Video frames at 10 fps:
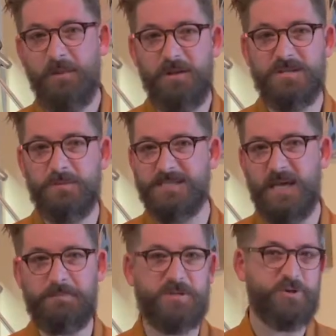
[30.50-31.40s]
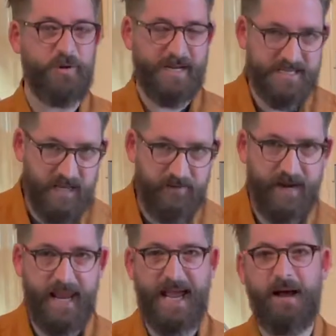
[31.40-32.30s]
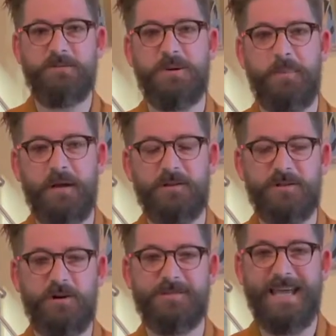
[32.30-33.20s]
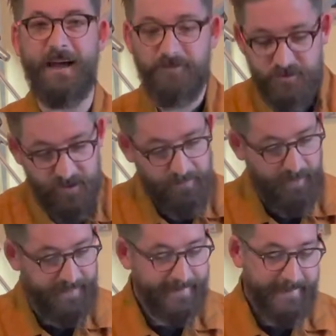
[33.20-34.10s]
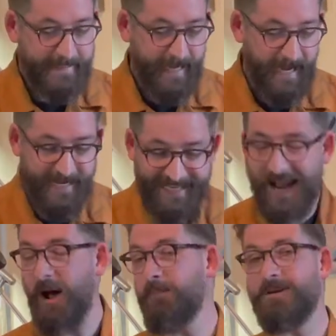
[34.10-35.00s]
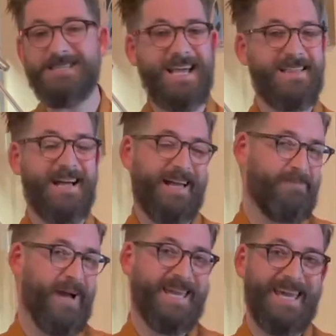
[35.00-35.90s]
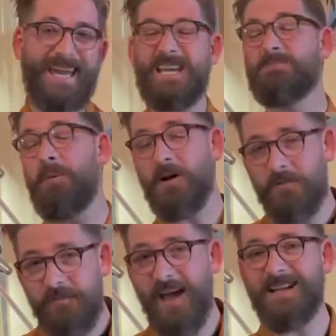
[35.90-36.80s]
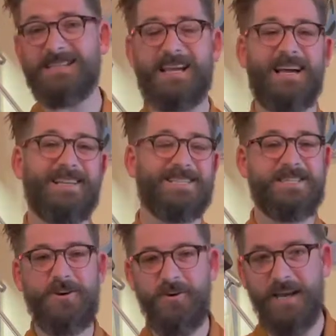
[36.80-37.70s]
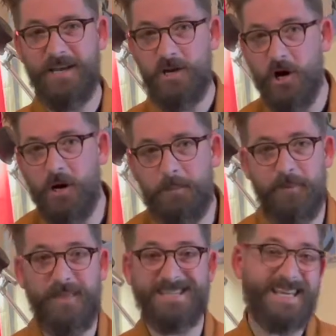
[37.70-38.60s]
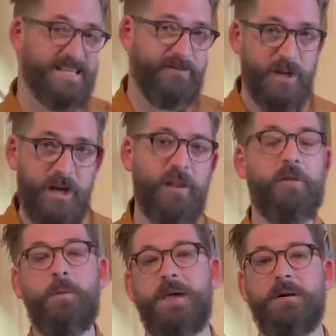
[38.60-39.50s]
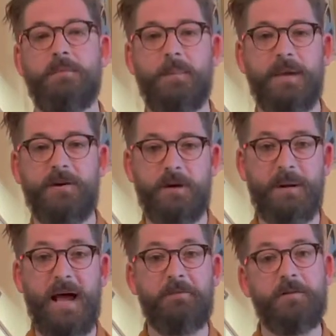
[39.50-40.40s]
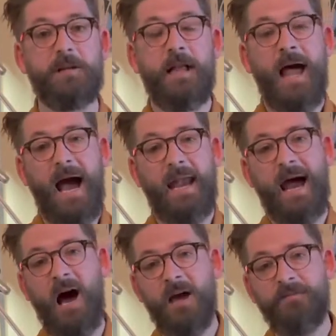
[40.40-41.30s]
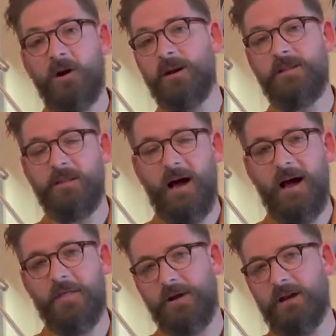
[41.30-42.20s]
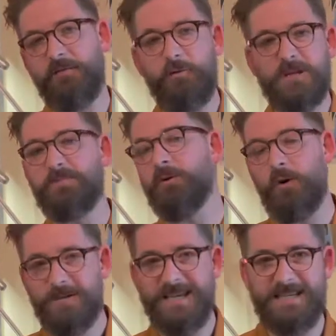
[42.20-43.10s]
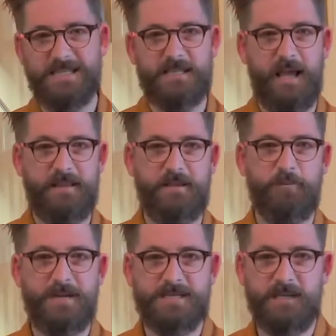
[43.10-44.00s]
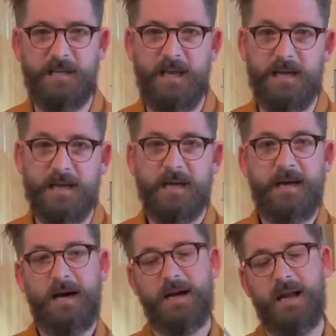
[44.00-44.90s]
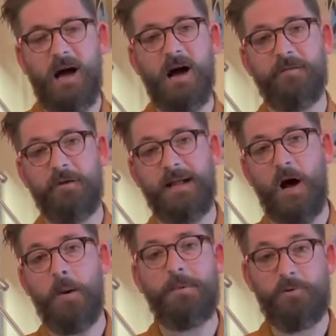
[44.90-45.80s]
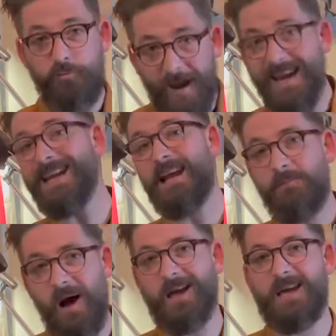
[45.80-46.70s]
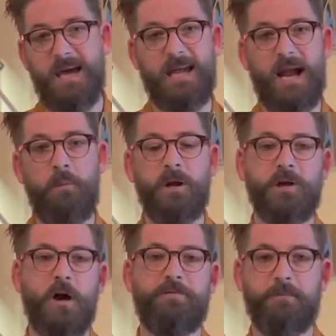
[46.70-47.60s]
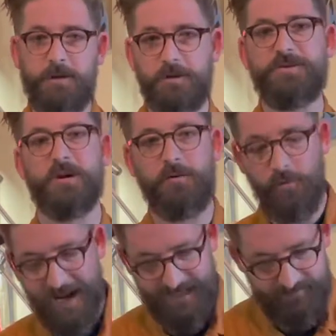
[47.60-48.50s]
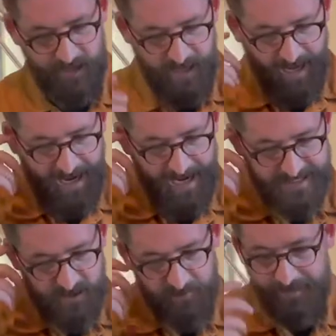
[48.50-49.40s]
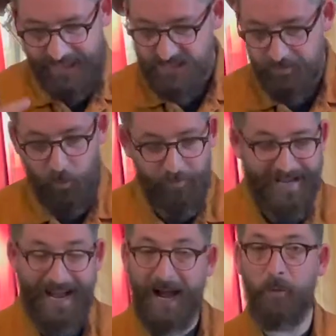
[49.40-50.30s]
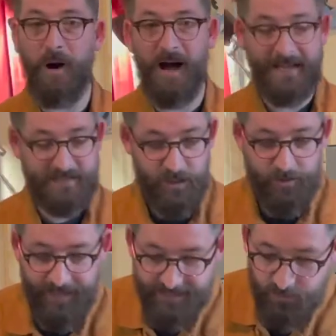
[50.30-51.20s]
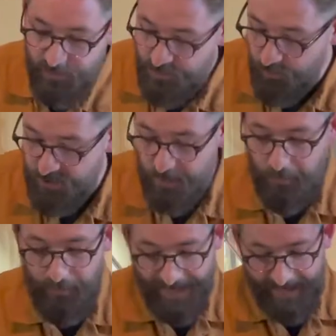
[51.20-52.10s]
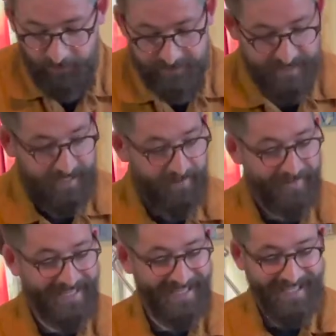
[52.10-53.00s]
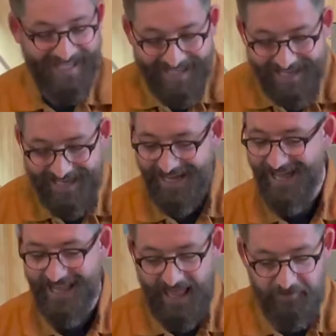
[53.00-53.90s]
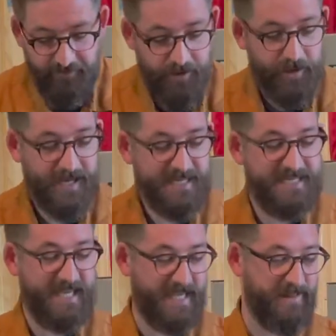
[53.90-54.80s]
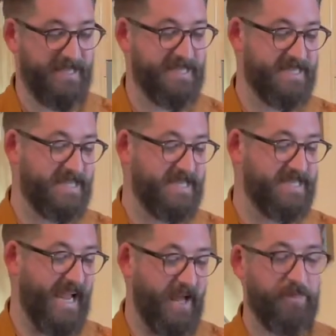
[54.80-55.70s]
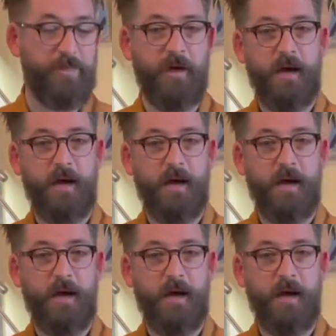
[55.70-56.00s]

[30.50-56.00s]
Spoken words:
with you some of the tips and tricks around how to build your Death Trooper. Now, I'm not saying that my kit is perfect, it's certainly not, but there's things I've learned along the way that might be incredibly helpful. And I've gone in kind of through this process in the recent year and a half, really, upgrading my kit. I want to go from good to great. So I've been exploring how I do that. So I want to talk to you about the E11D. This is the Death